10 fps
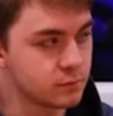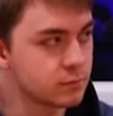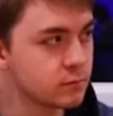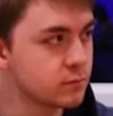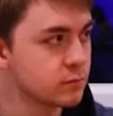
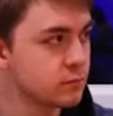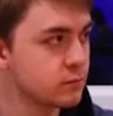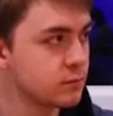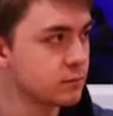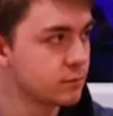
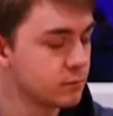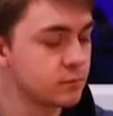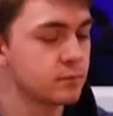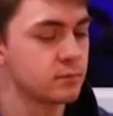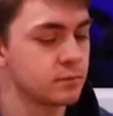
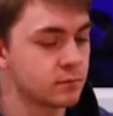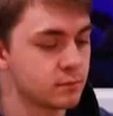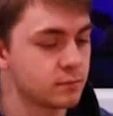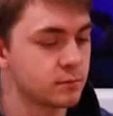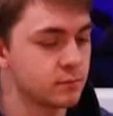
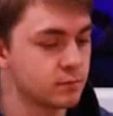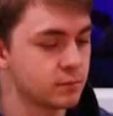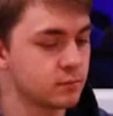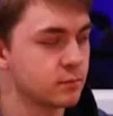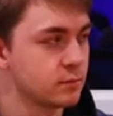
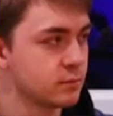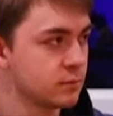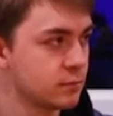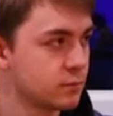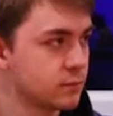
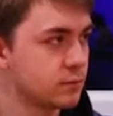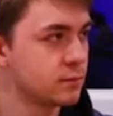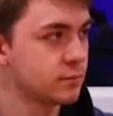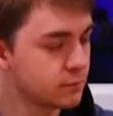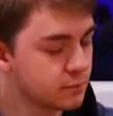
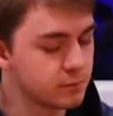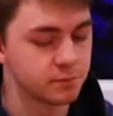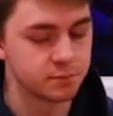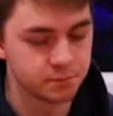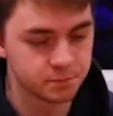
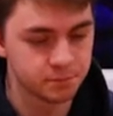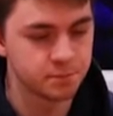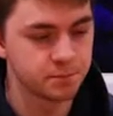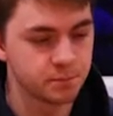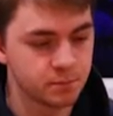
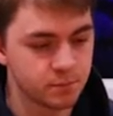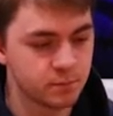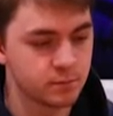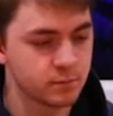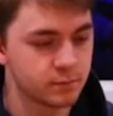
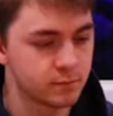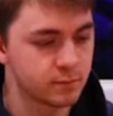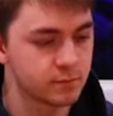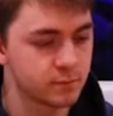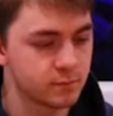
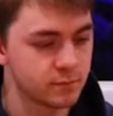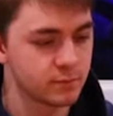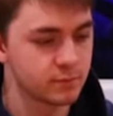No words are spoken by the person on screen.